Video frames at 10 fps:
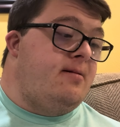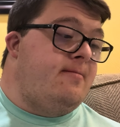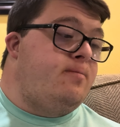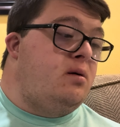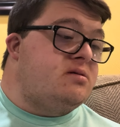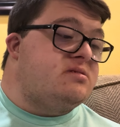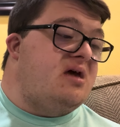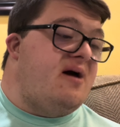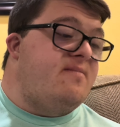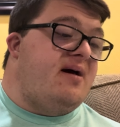First
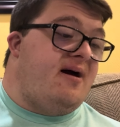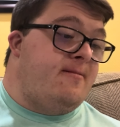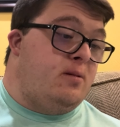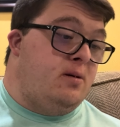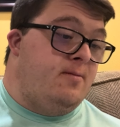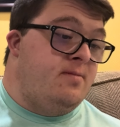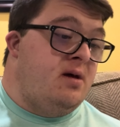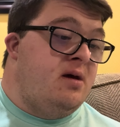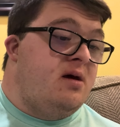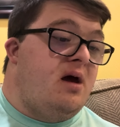time ever.
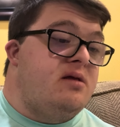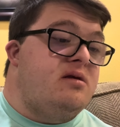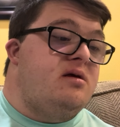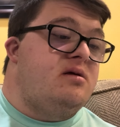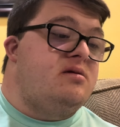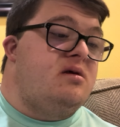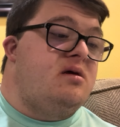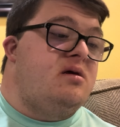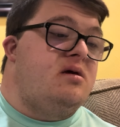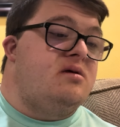And
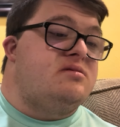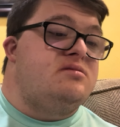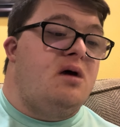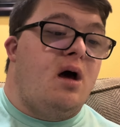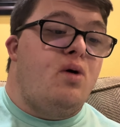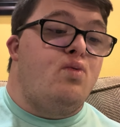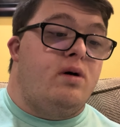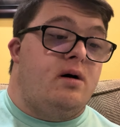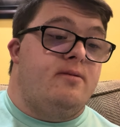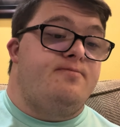is no
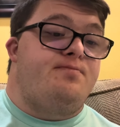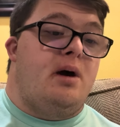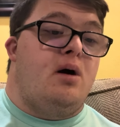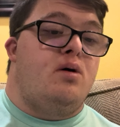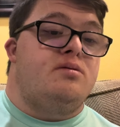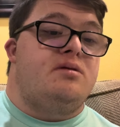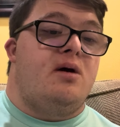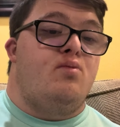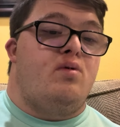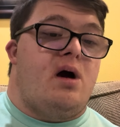one better
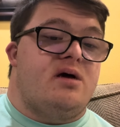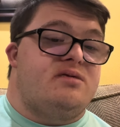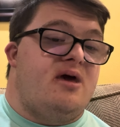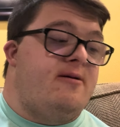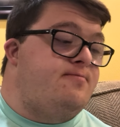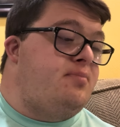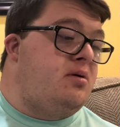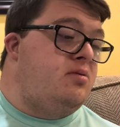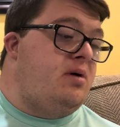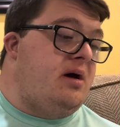than Roxanne
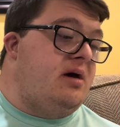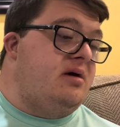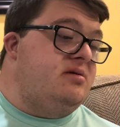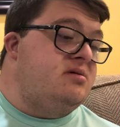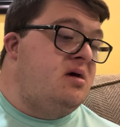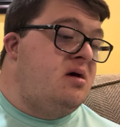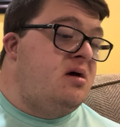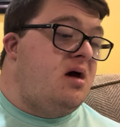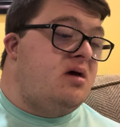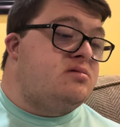Perez.
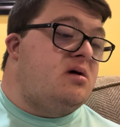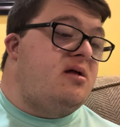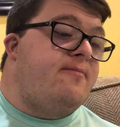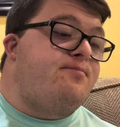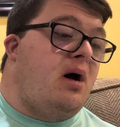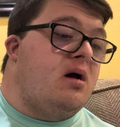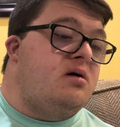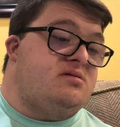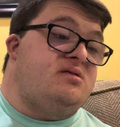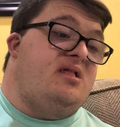And so the
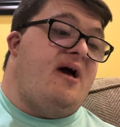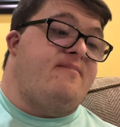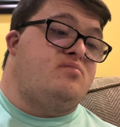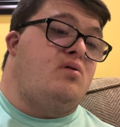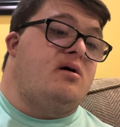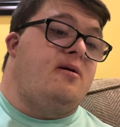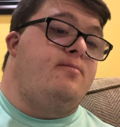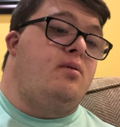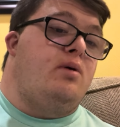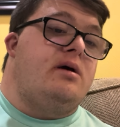buckle slaps Roxanne
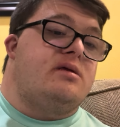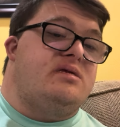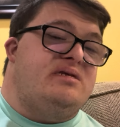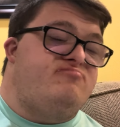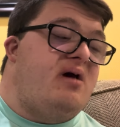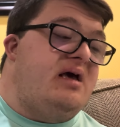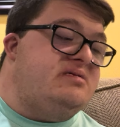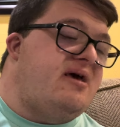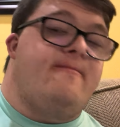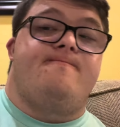Perez's
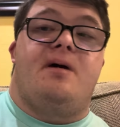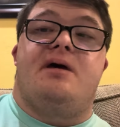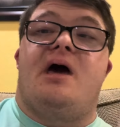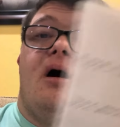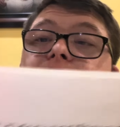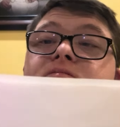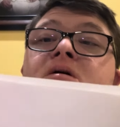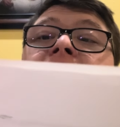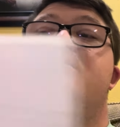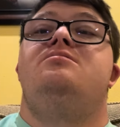face and fade out.
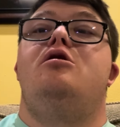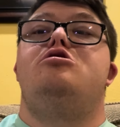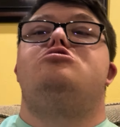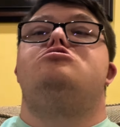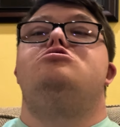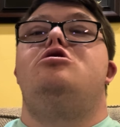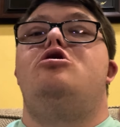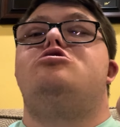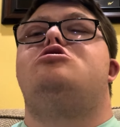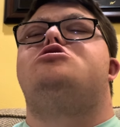You
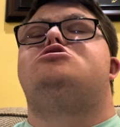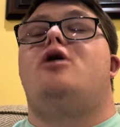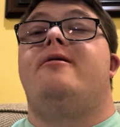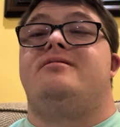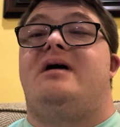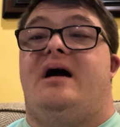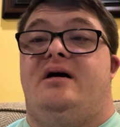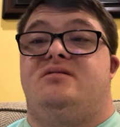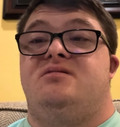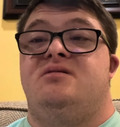deserve
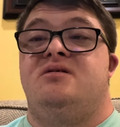that.